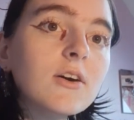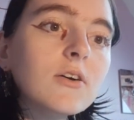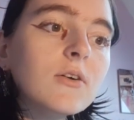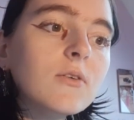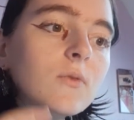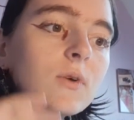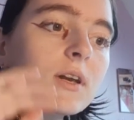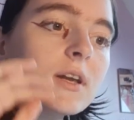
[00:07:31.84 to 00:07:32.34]

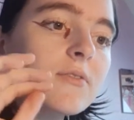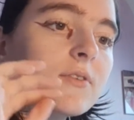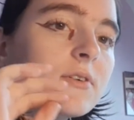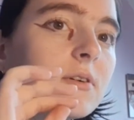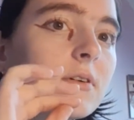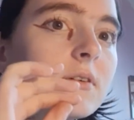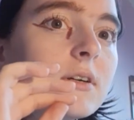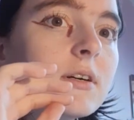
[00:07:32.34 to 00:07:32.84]

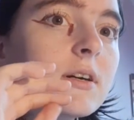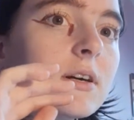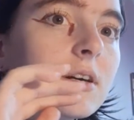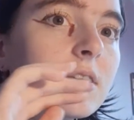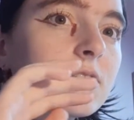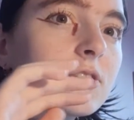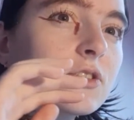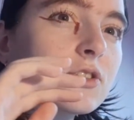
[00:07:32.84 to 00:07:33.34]
Whenever you're
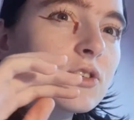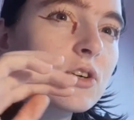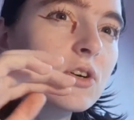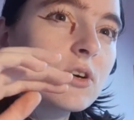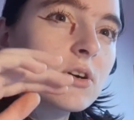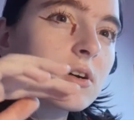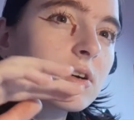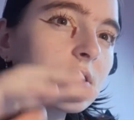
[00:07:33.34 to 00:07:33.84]

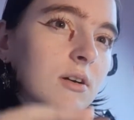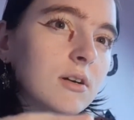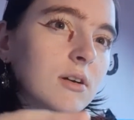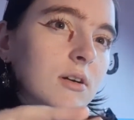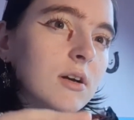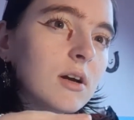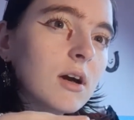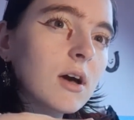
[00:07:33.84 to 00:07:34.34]
unsure
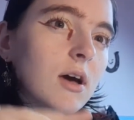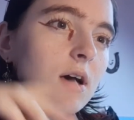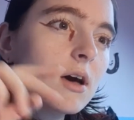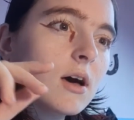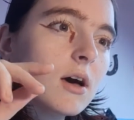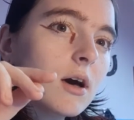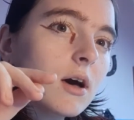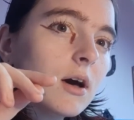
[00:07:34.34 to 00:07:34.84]

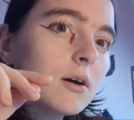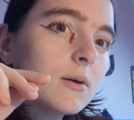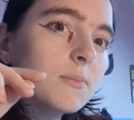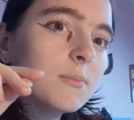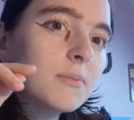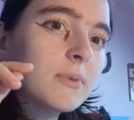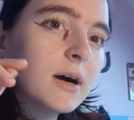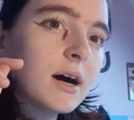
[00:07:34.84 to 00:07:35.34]

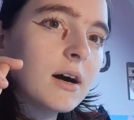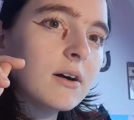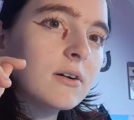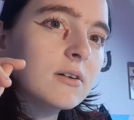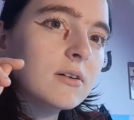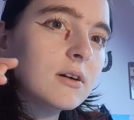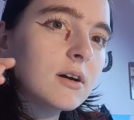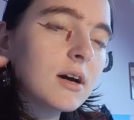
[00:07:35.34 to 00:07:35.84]
about
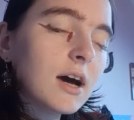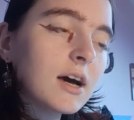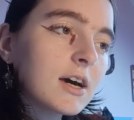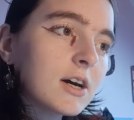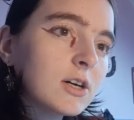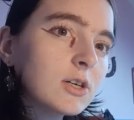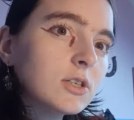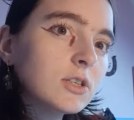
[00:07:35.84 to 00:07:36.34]

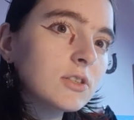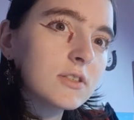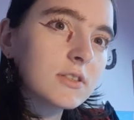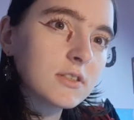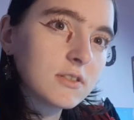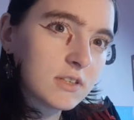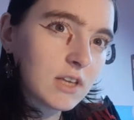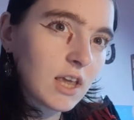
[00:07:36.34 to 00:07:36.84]
how you
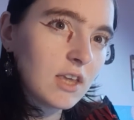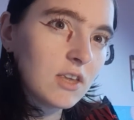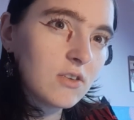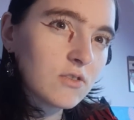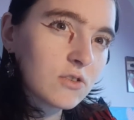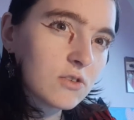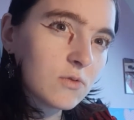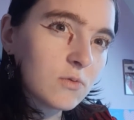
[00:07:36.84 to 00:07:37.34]
say a
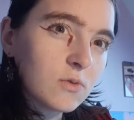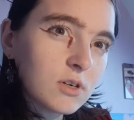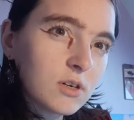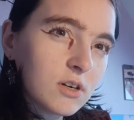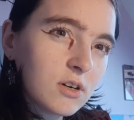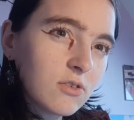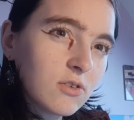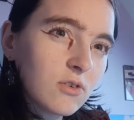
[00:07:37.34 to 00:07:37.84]
certain
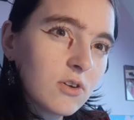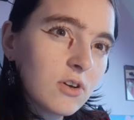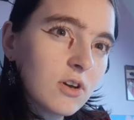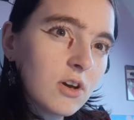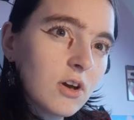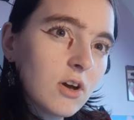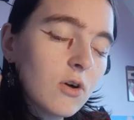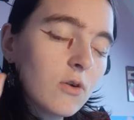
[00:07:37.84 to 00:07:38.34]
word,
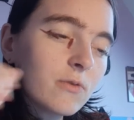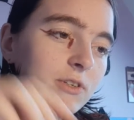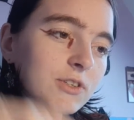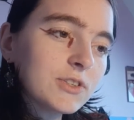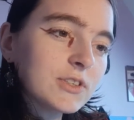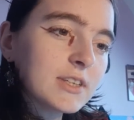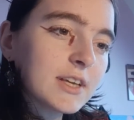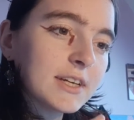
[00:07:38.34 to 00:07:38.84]
we'll
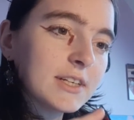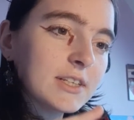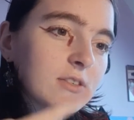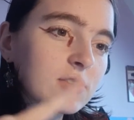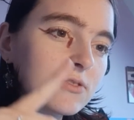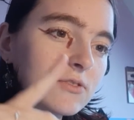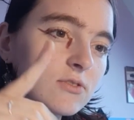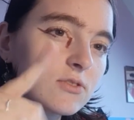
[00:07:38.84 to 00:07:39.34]
say it
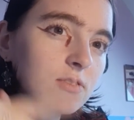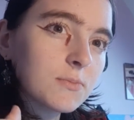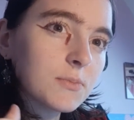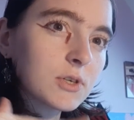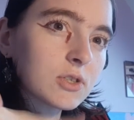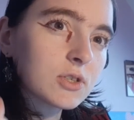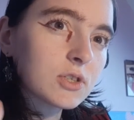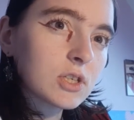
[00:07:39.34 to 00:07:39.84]

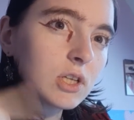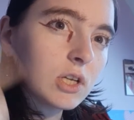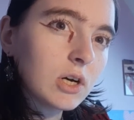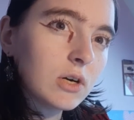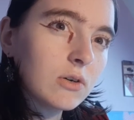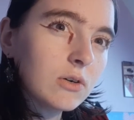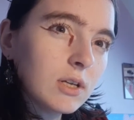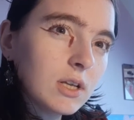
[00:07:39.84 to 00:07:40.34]
super
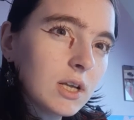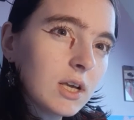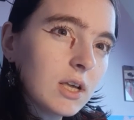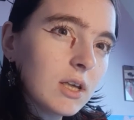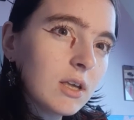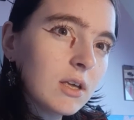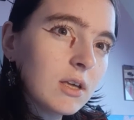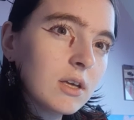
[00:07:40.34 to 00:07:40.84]

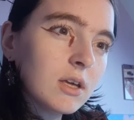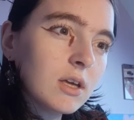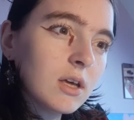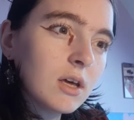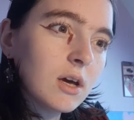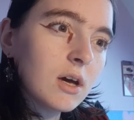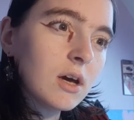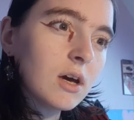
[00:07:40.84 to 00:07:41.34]
slowly
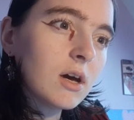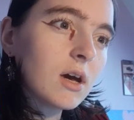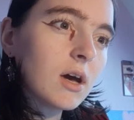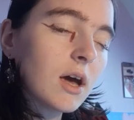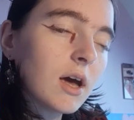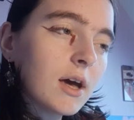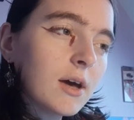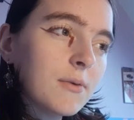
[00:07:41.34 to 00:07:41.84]

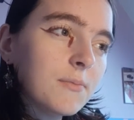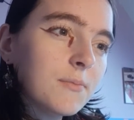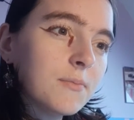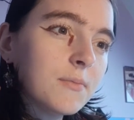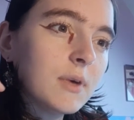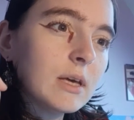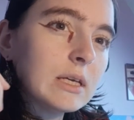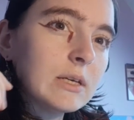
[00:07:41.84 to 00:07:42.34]
and
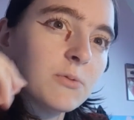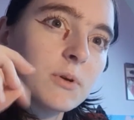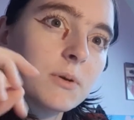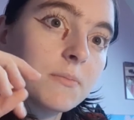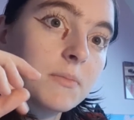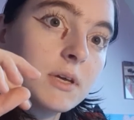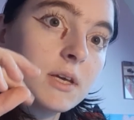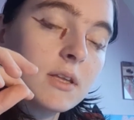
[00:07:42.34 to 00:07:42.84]
may
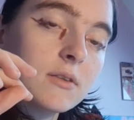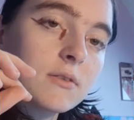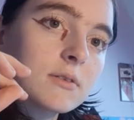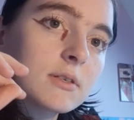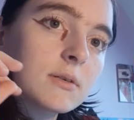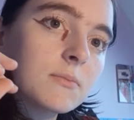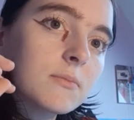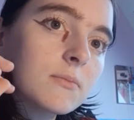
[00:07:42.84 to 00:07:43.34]
repeat
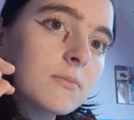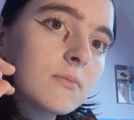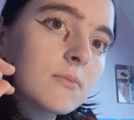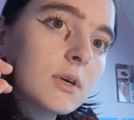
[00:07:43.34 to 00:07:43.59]
some